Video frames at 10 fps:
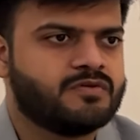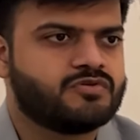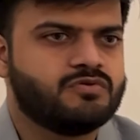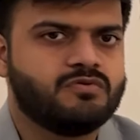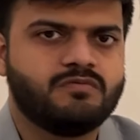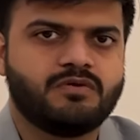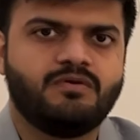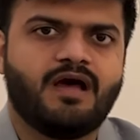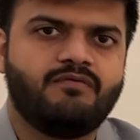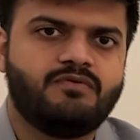So
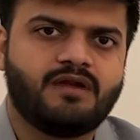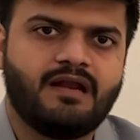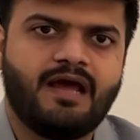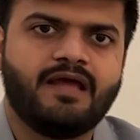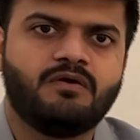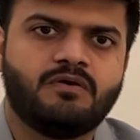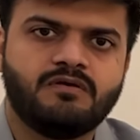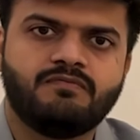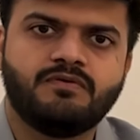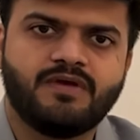you have to rely
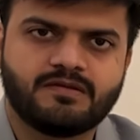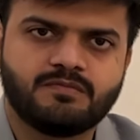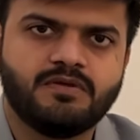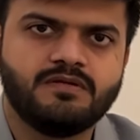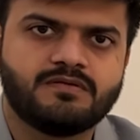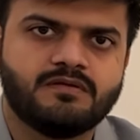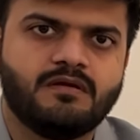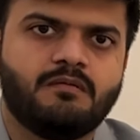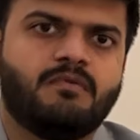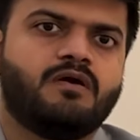on a few experts,
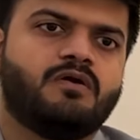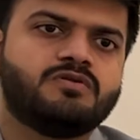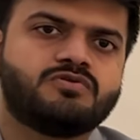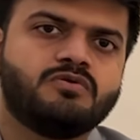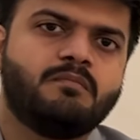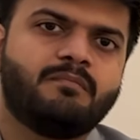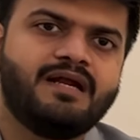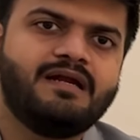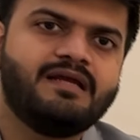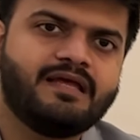but also
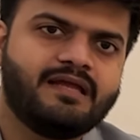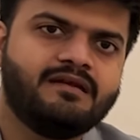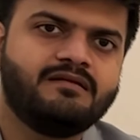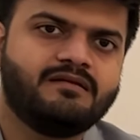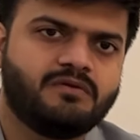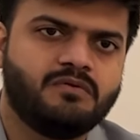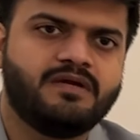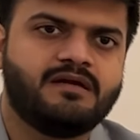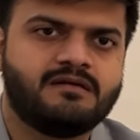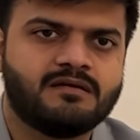build in,
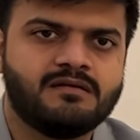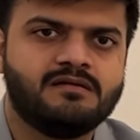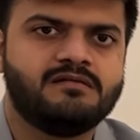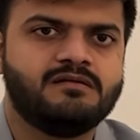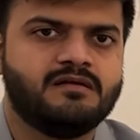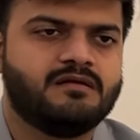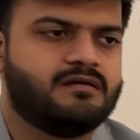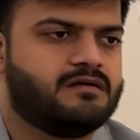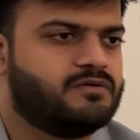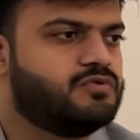internal,
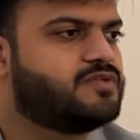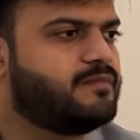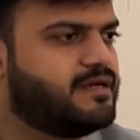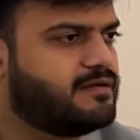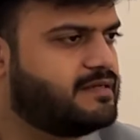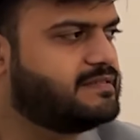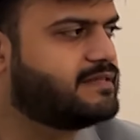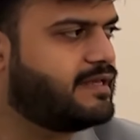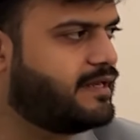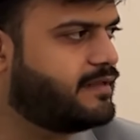do some internal
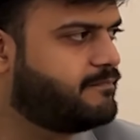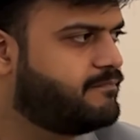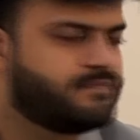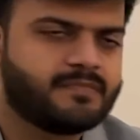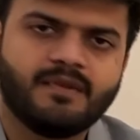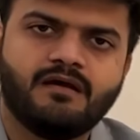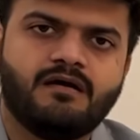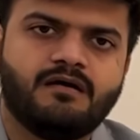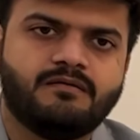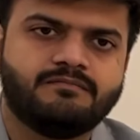skilling.
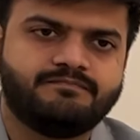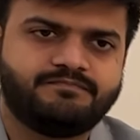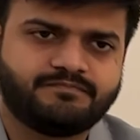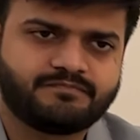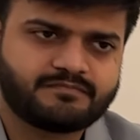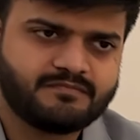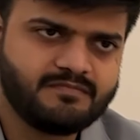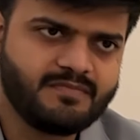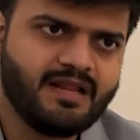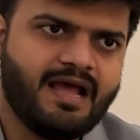
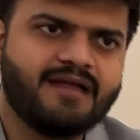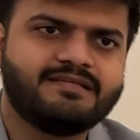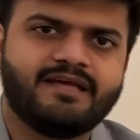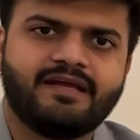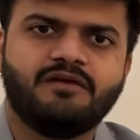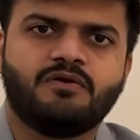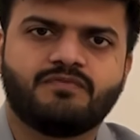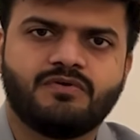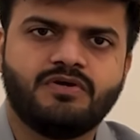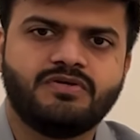And second,
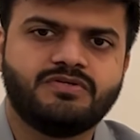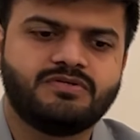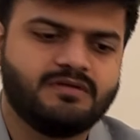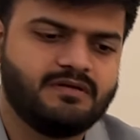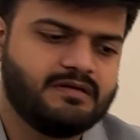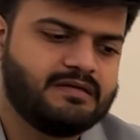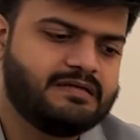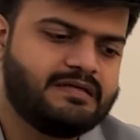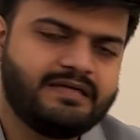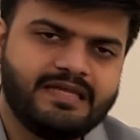of course,
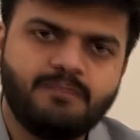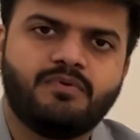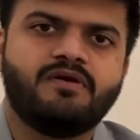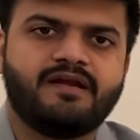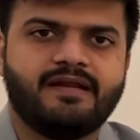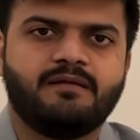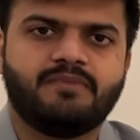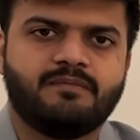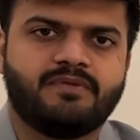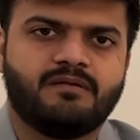keep on training
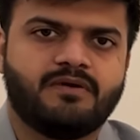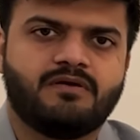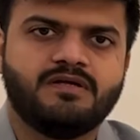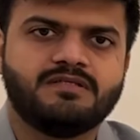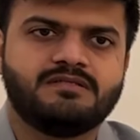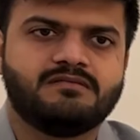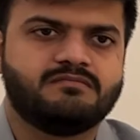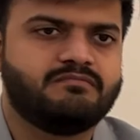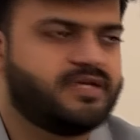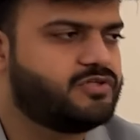people, because
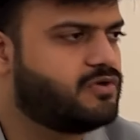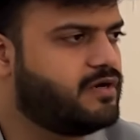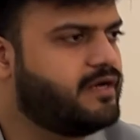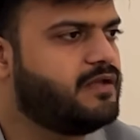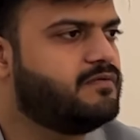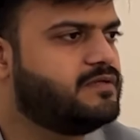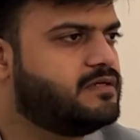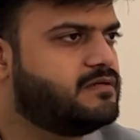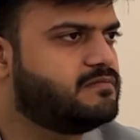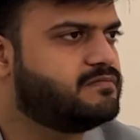majority of
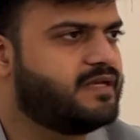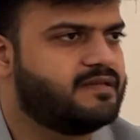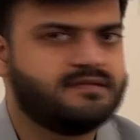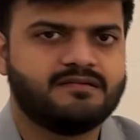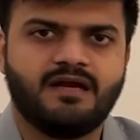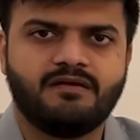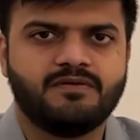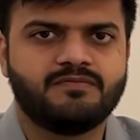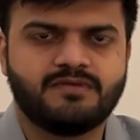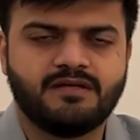the cases that
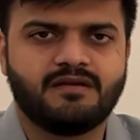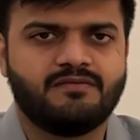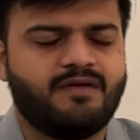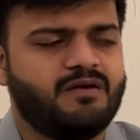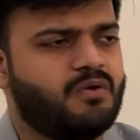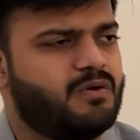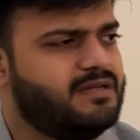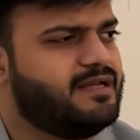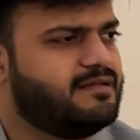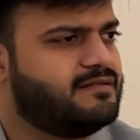we've seen, in fact, all
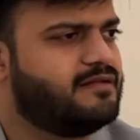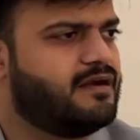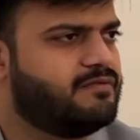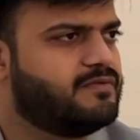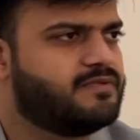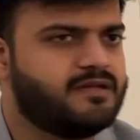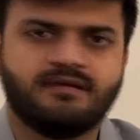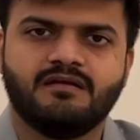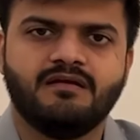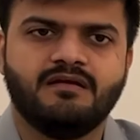the cases that we've
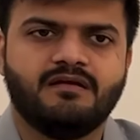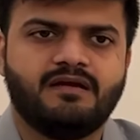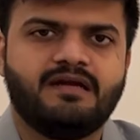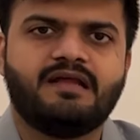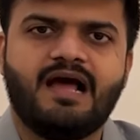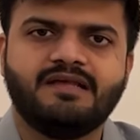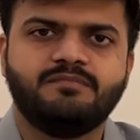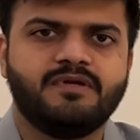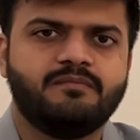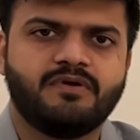seen, it has
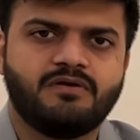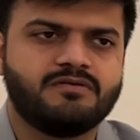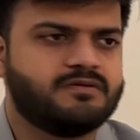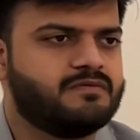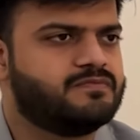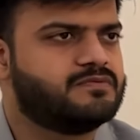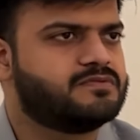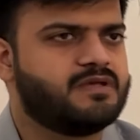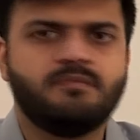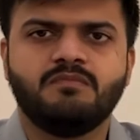been because of
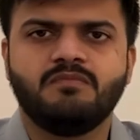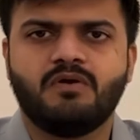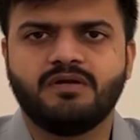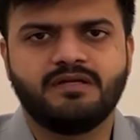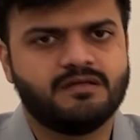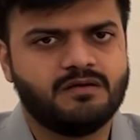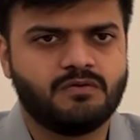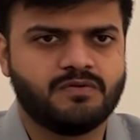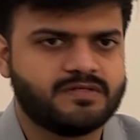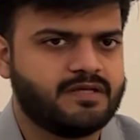some or the other
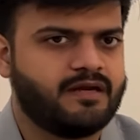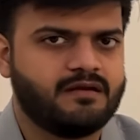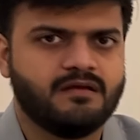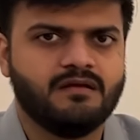oversight.